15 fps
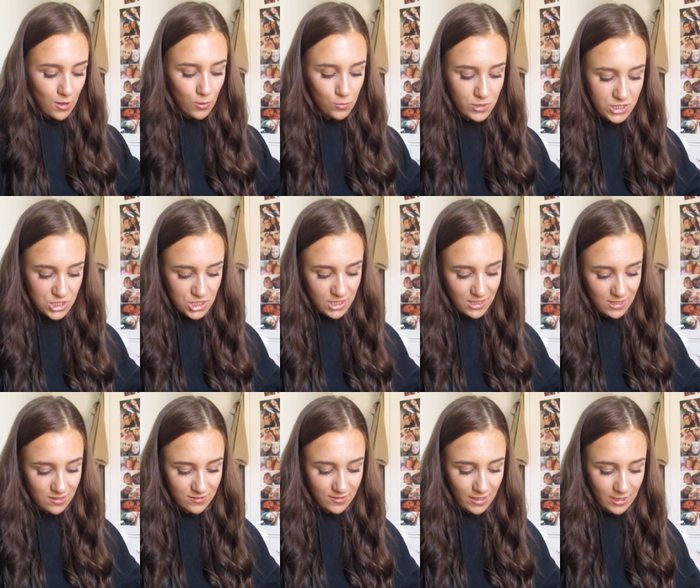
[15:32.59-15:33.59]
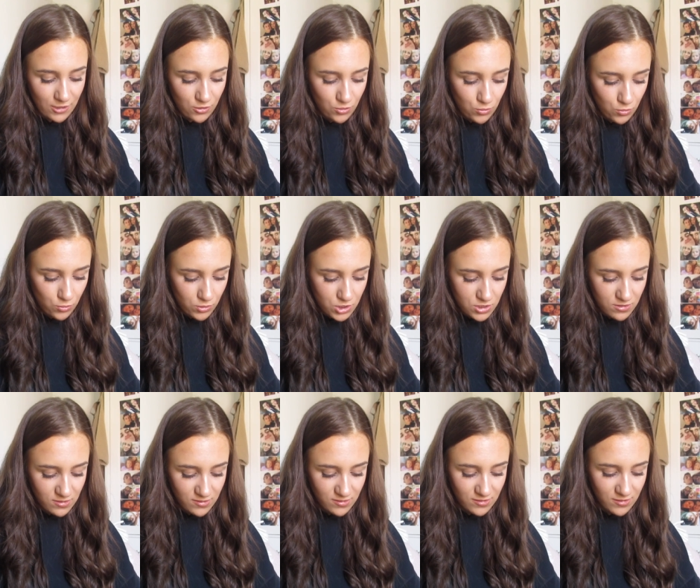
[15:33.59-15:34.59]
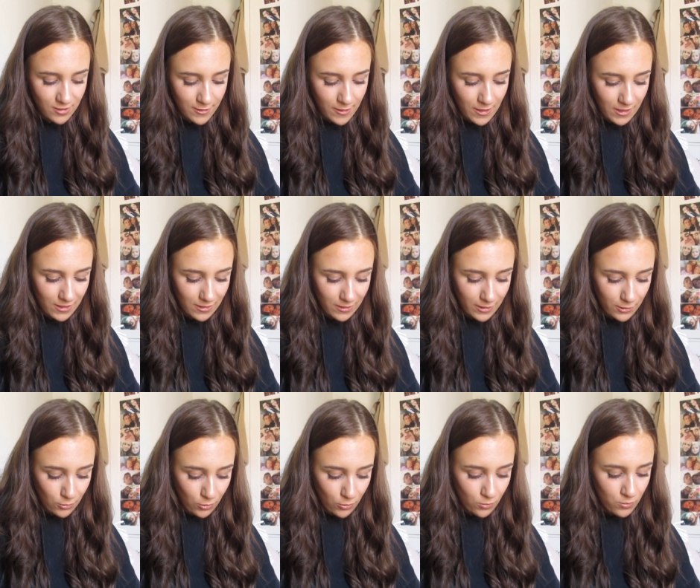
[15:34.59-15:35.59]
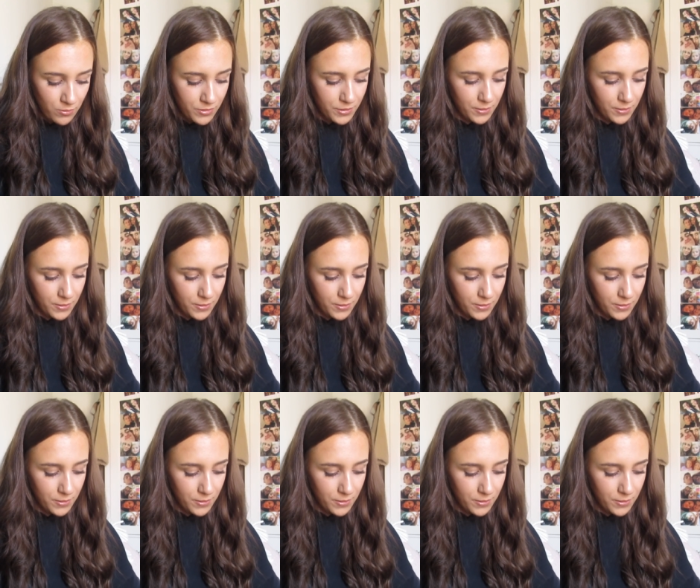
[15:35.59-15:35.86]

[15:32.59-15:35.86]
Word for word: which is a gorgeous little